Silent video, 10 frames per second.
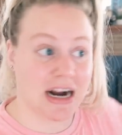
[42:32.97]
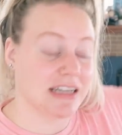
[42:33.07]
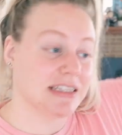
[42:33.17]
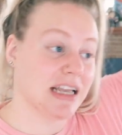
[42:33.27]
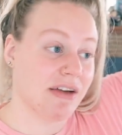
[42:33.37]
I
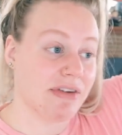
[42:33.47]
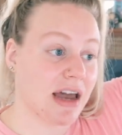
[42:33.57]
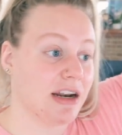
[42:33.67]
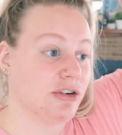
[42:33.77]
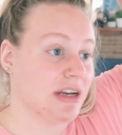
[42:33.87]
still haven't
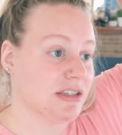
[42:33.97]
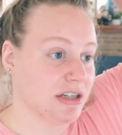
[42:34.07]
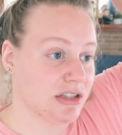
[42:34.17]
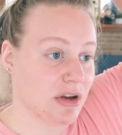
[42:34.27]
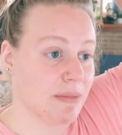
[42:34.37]
gotten a
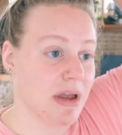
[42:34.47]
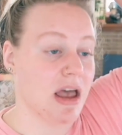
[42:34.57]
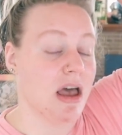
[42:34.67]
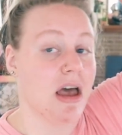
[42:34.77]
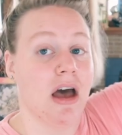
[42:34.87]
dresser, so I'm
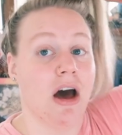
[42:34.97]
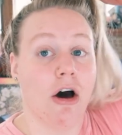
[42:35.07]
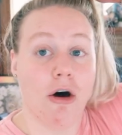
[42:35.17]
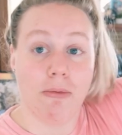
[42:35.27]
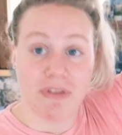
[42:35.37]

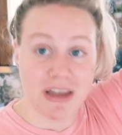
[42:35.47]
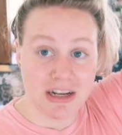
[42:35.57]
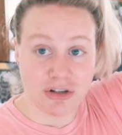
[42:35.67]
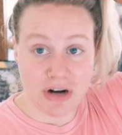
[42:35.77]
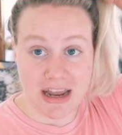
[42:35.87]
hopefully
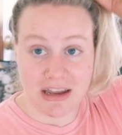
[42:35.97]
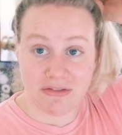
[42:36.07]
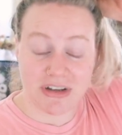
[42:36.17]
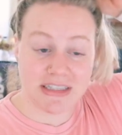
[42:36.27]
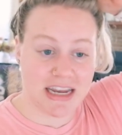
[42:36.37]
gonna try and
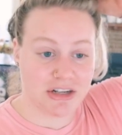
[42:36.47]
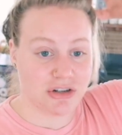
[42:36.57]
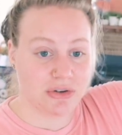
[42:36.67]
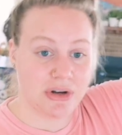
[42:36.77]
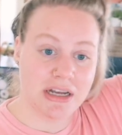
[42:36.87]
convince
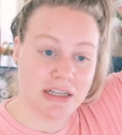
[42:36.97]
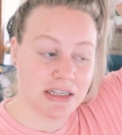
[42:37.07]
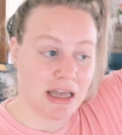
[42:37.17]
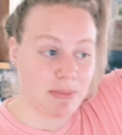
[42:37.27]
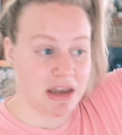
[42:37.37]
Andrew
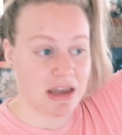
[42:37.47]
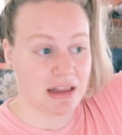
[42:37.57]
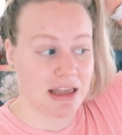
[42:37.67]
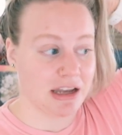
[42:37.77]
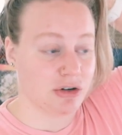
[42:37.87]
to let me
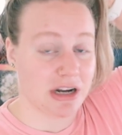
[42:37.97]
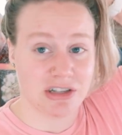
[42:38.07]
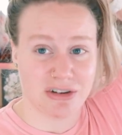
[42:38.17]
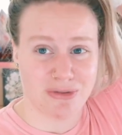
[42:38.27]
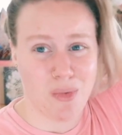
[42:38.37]
get like a
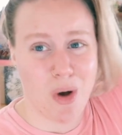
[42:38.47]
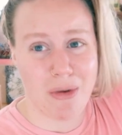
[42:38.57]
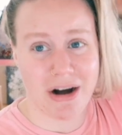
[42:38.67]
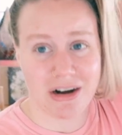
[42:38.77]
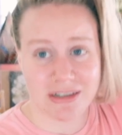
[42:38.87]
dresser from
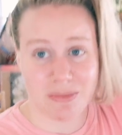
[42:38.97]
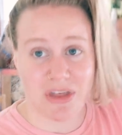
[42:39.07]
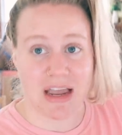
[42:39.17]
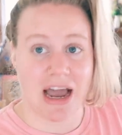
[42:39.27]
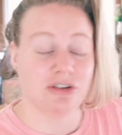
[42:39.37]
Walmart or
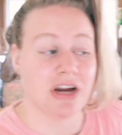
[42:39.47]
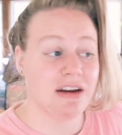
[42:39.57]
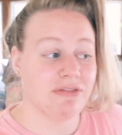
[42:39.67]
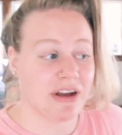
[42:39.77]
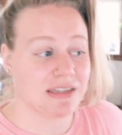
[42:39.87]
something. I tried
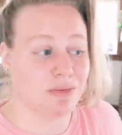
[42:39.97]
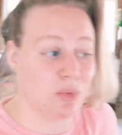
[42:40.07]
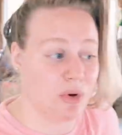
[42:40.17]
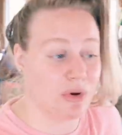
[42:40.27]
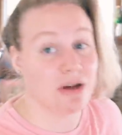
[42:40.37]
to find some
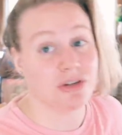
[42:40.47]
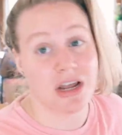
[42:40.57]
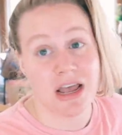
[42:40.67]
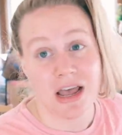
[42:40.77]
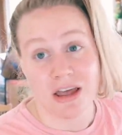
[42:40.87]
when we were
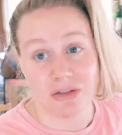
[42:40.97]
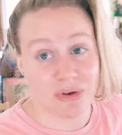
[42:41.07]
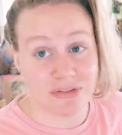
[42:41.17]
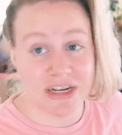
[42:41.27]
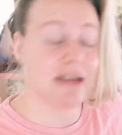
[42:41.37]
out
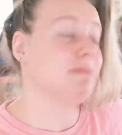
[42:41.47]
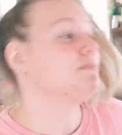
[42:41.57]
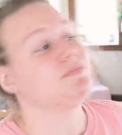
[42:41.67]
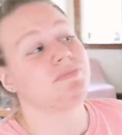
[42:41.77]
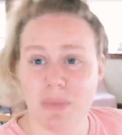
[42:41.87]

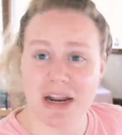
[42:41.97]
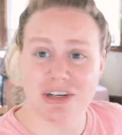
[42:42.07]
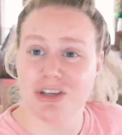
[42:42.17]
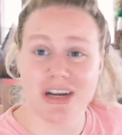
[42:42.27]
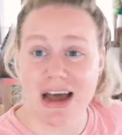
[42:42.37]
thrifting, but I
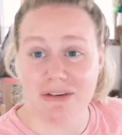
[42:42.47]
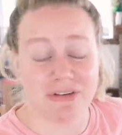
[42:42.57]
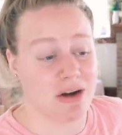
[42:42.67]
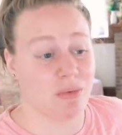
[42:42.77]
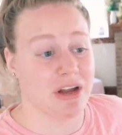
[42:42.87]
just could not
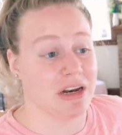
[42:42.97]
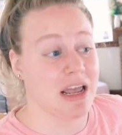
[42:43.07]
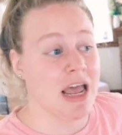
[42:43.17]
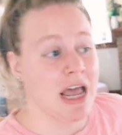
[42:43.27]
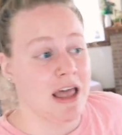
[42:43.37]
find one
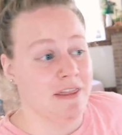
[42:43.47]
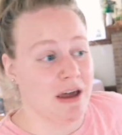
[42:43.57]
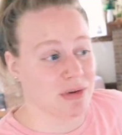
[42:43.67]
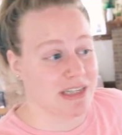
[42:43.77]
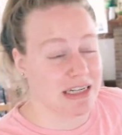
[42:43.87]

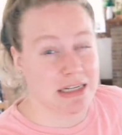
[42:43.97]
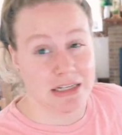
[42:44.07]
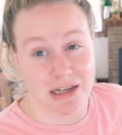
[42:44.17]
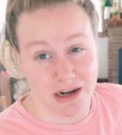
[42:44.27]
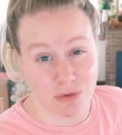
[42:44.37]
that was like
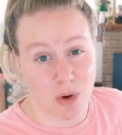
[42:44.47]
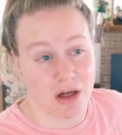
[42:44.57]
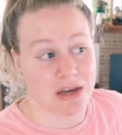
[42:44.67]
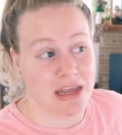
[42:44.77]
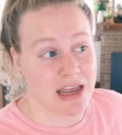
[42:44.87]
decent enough
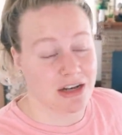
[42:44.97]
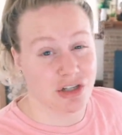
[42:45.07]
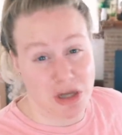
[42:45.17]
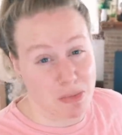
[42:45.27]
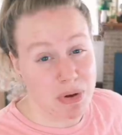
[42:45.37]
quality and
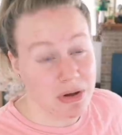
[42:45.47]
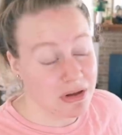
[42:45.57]
cheap.